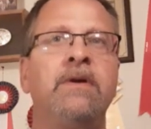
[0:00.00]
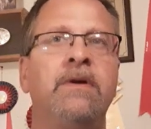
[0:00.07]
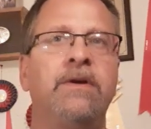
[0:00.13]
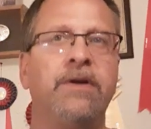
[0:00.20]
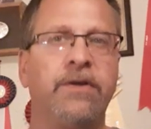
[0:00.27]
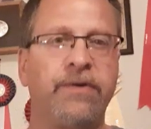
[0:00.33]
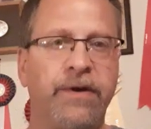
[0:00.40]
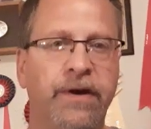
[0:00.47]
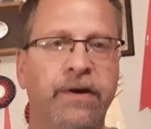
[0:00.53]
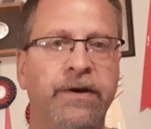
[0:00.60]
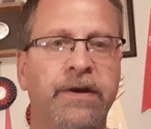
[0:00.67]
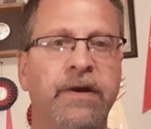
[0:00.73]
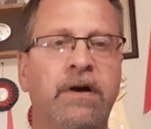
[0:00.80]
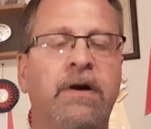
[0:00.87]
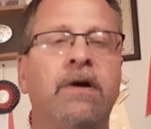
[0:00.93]
another
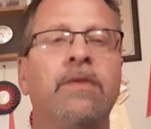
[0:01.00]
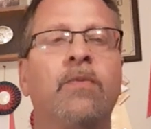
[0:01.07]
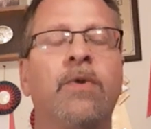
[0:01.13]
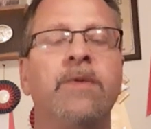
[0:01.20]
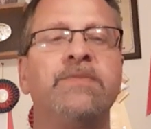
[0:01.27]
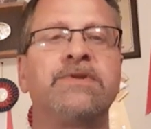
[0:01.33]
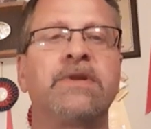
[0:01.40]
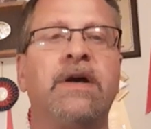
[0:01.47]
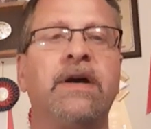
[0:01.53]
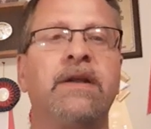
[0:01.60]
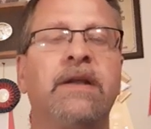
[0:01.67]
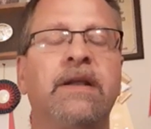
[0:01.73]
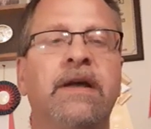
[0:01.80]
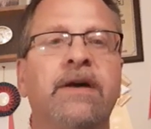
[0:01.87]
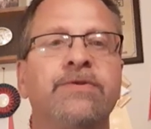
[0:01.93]
area on the website
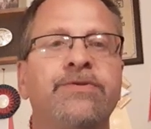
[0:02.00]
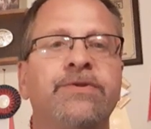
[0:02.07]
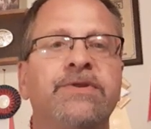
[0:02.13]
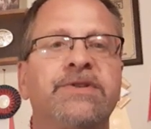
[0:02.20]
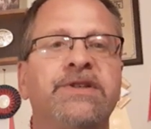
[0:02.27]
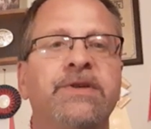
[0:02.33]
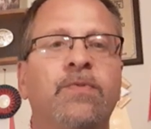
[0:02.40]
allows you to see